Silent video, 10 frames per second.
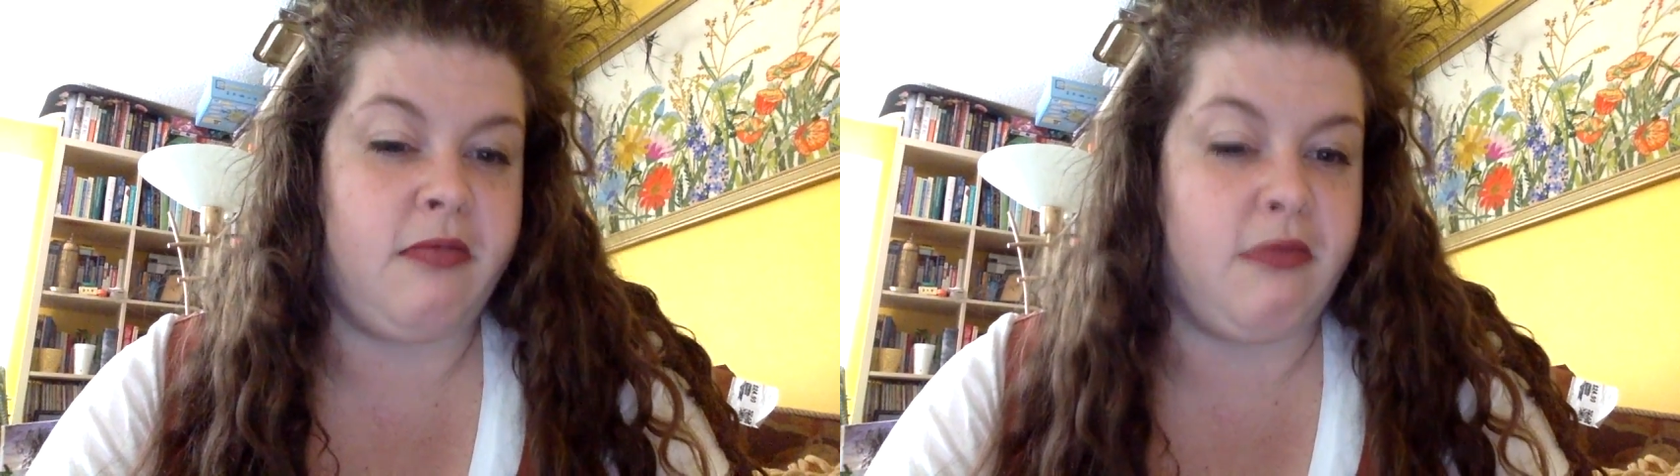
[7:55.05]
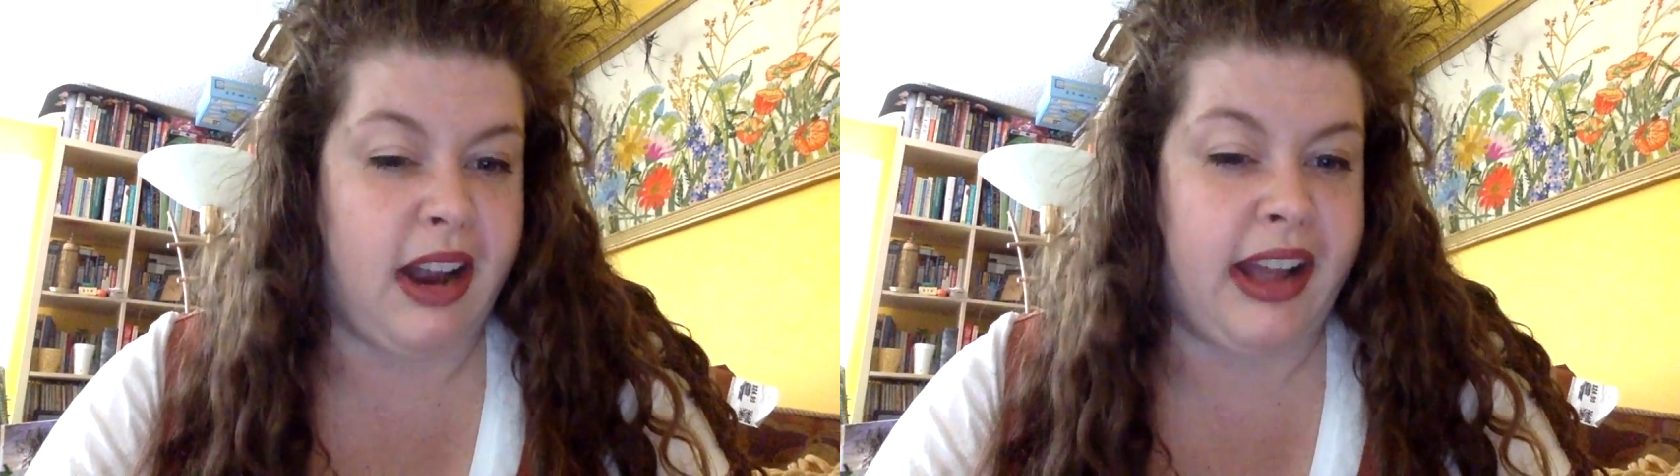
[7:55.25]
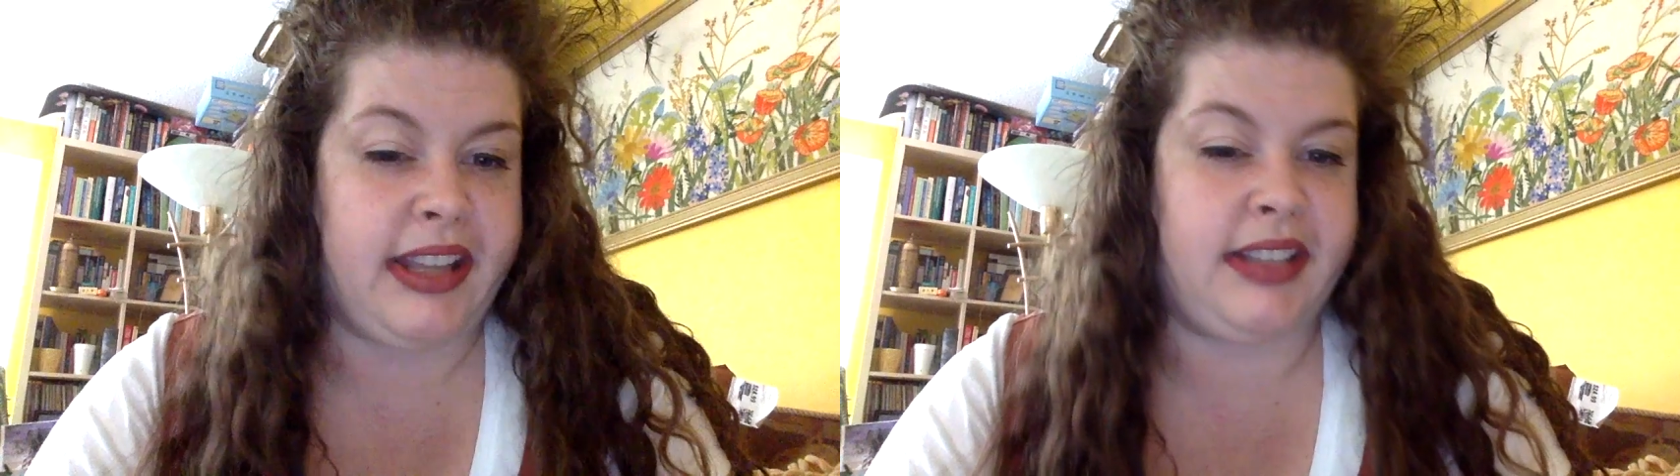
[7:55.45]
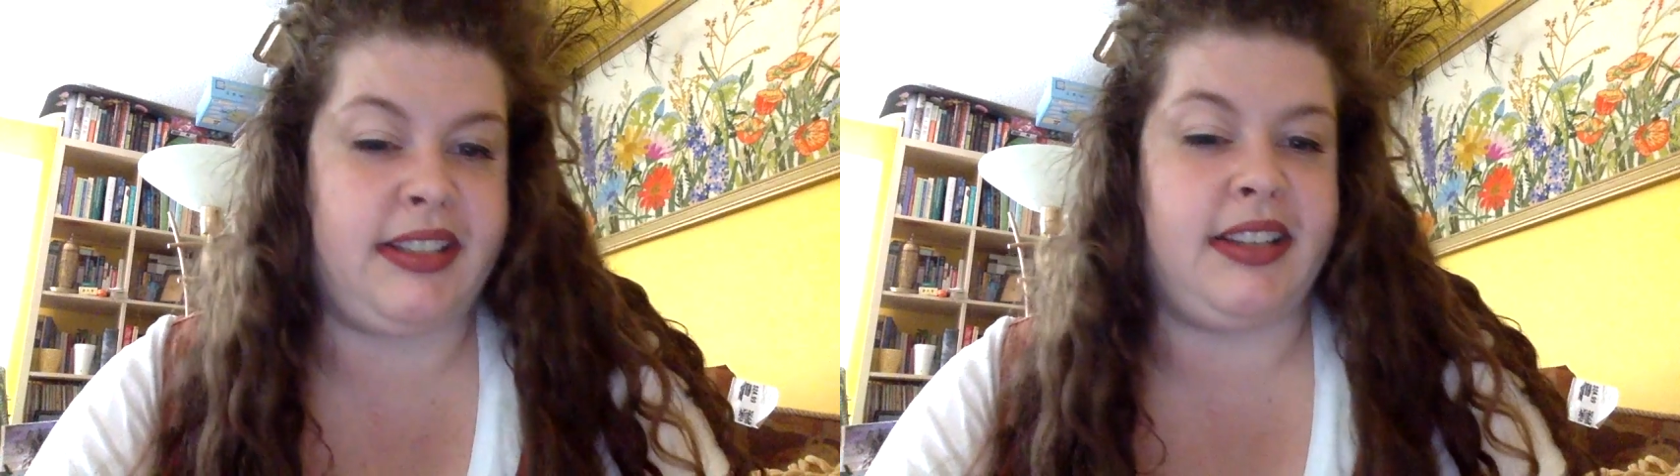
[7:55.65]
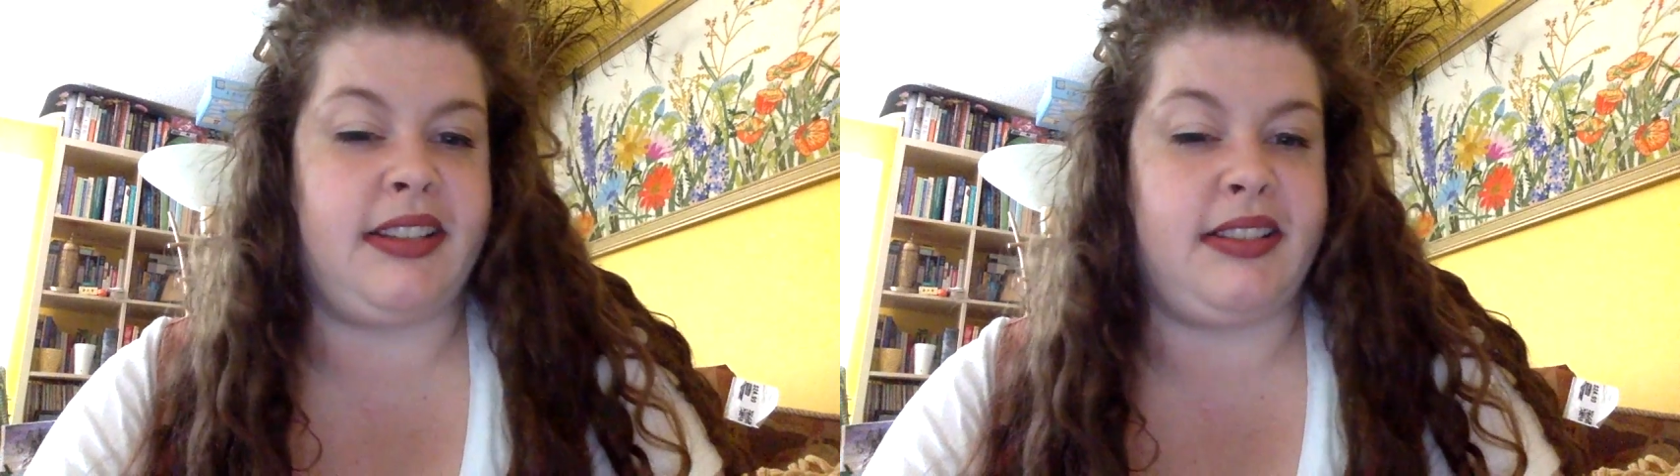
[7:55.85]

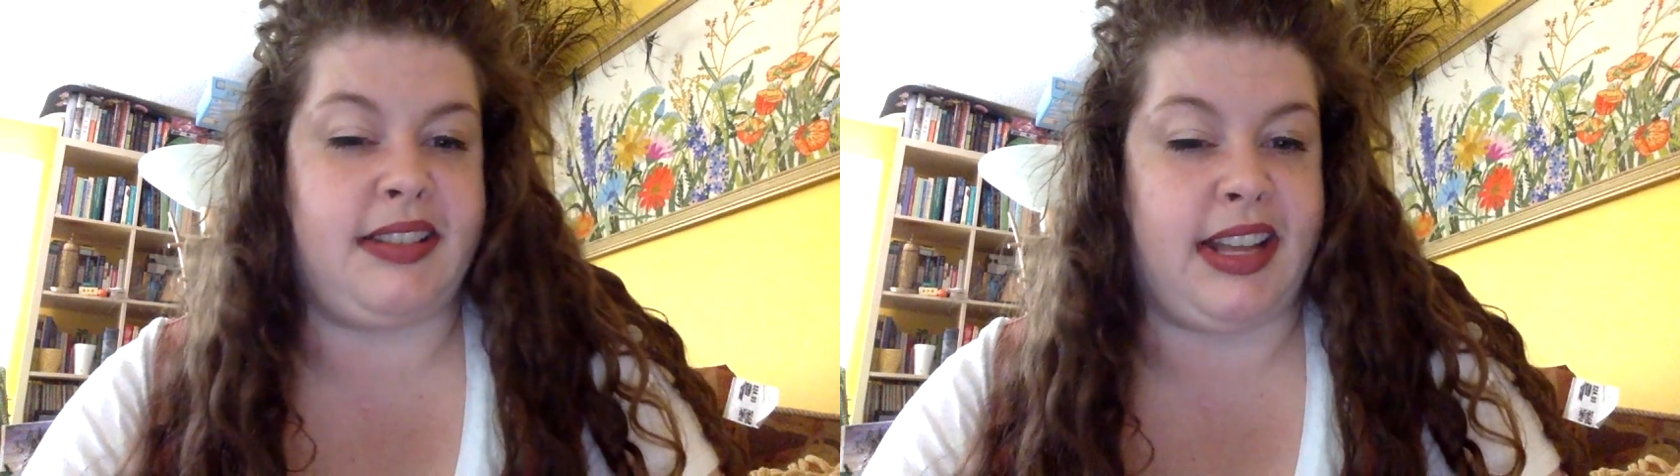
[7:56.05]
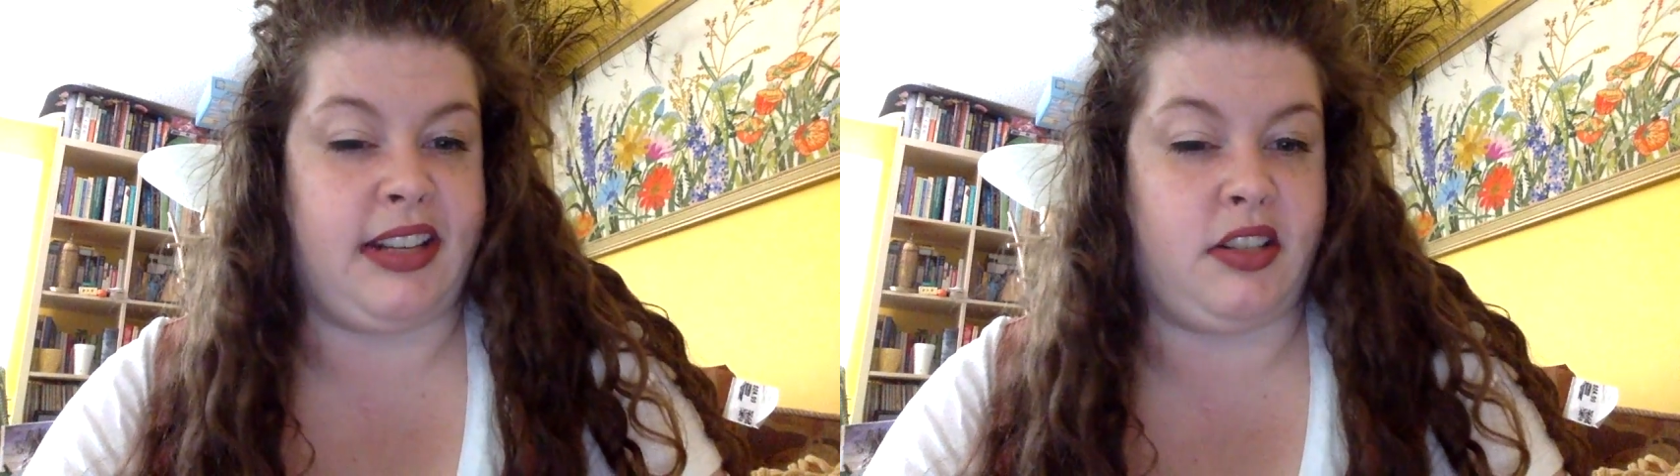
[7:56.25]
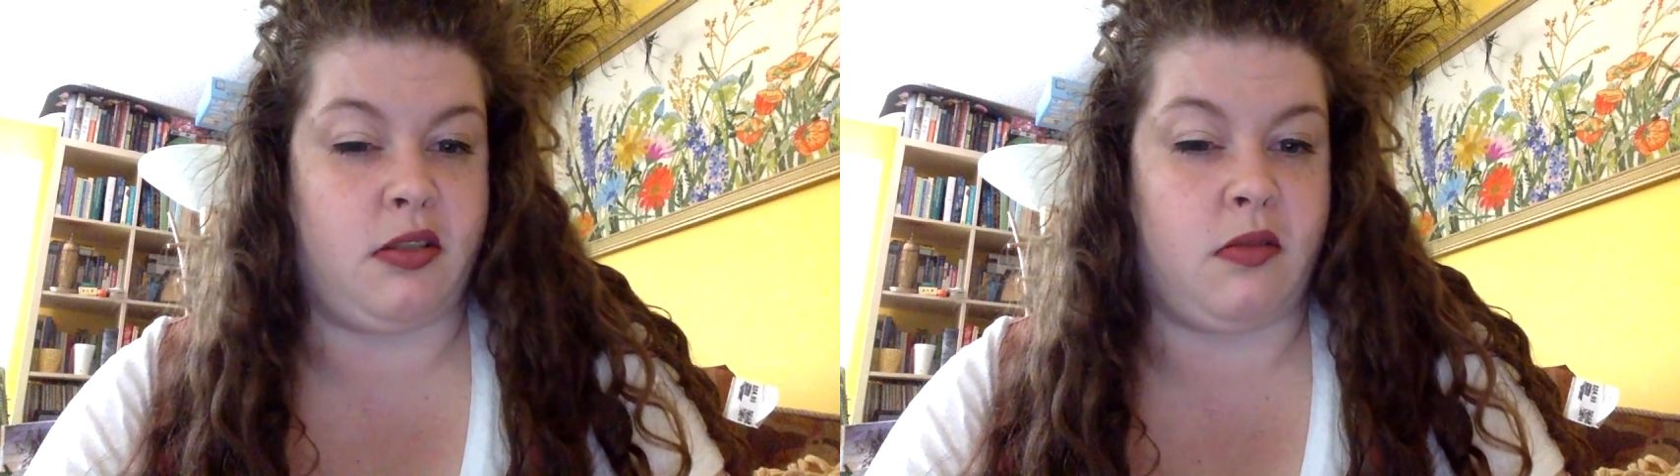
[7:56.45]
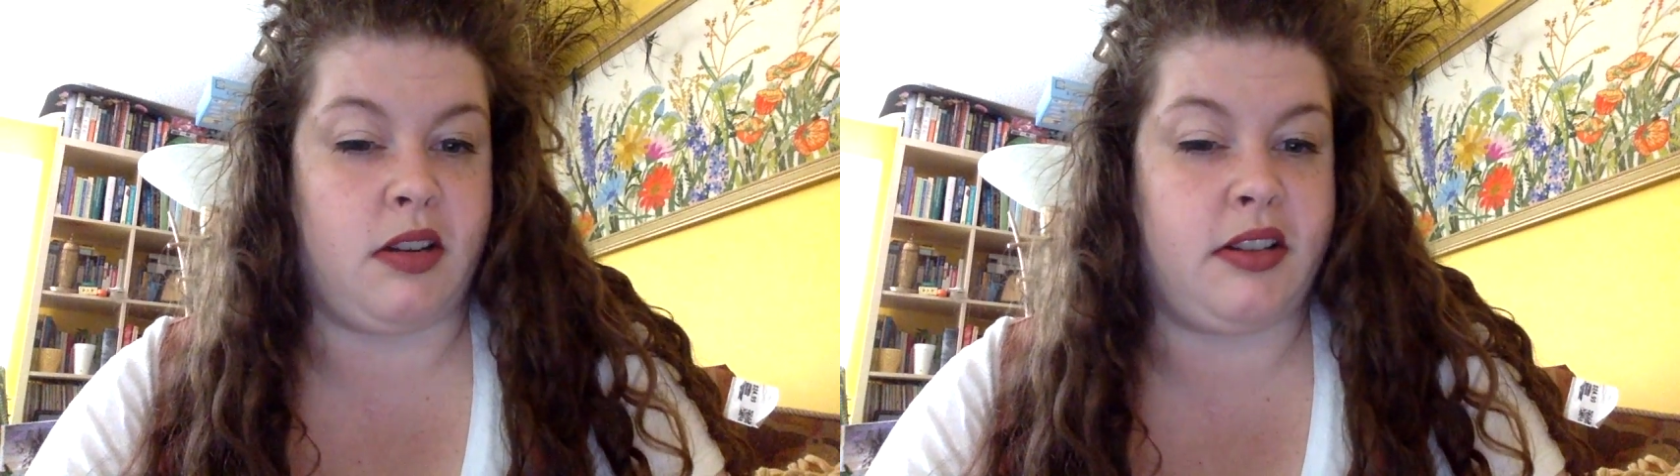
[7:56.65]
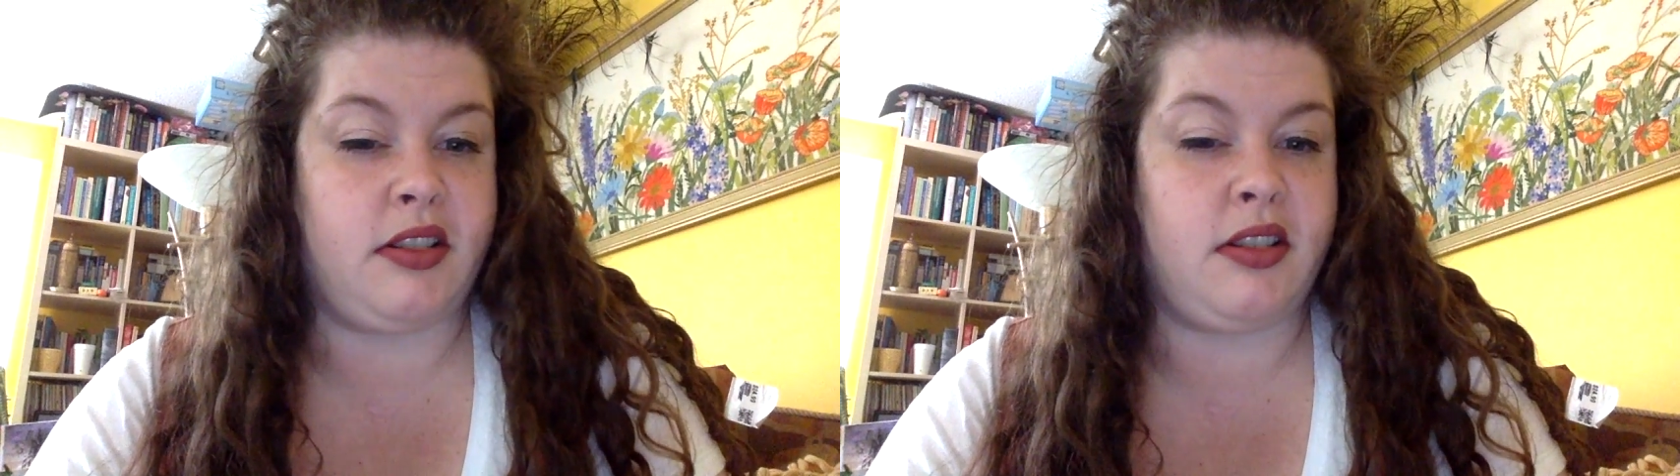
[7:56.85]
Right, said
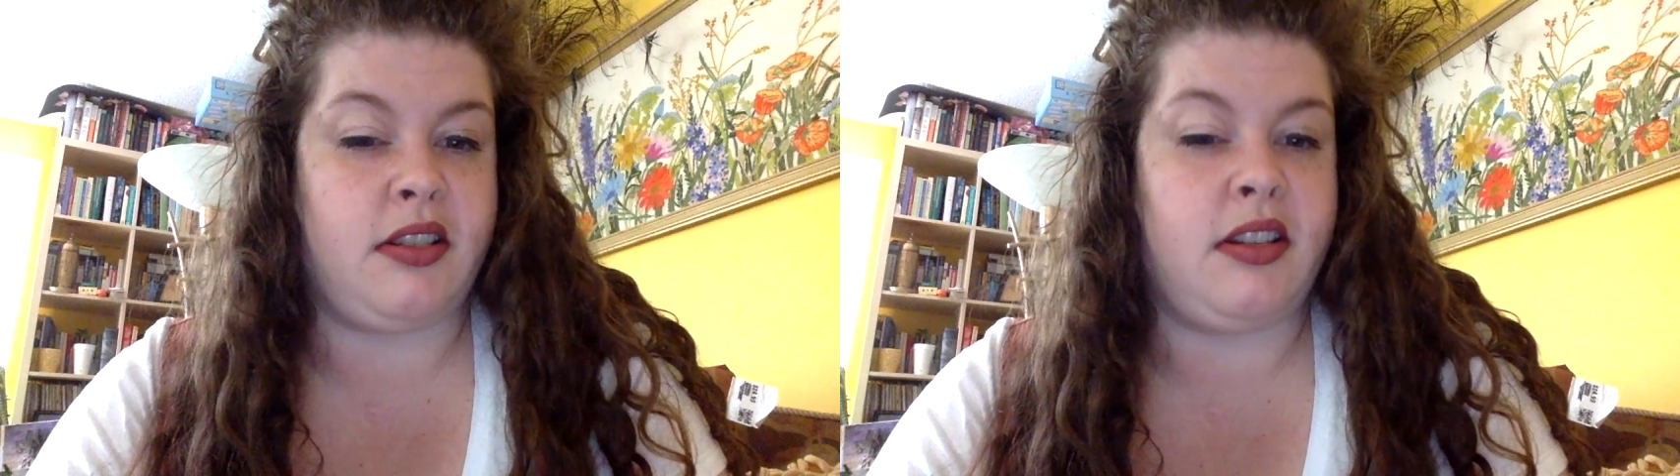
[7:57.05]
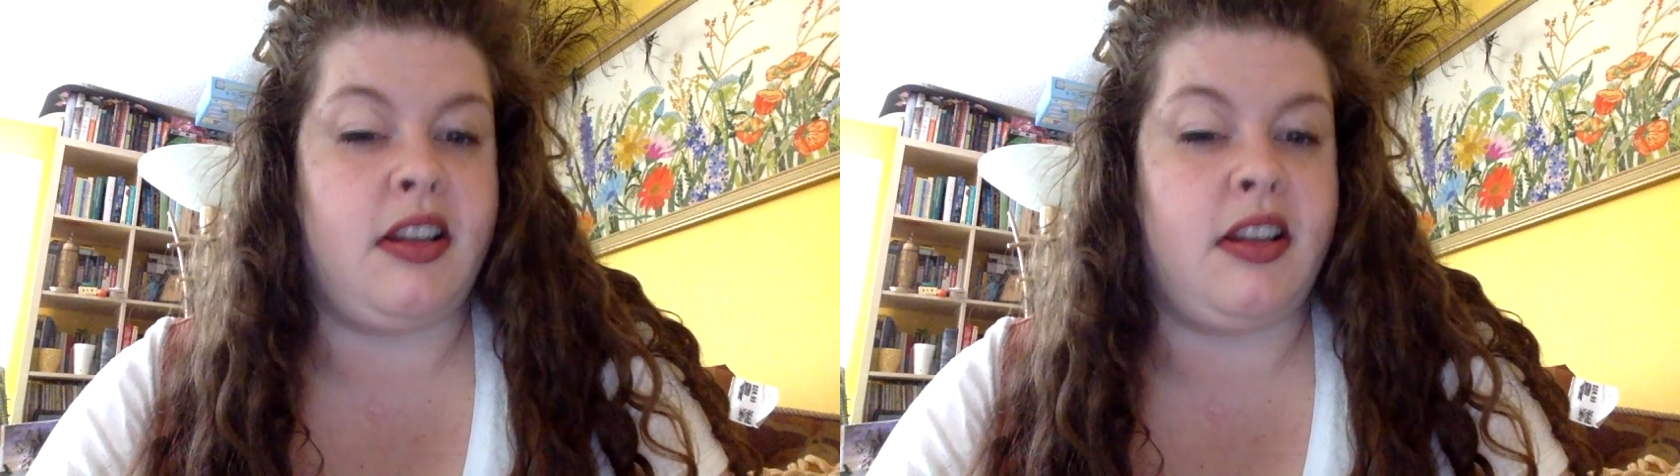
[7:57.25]
George.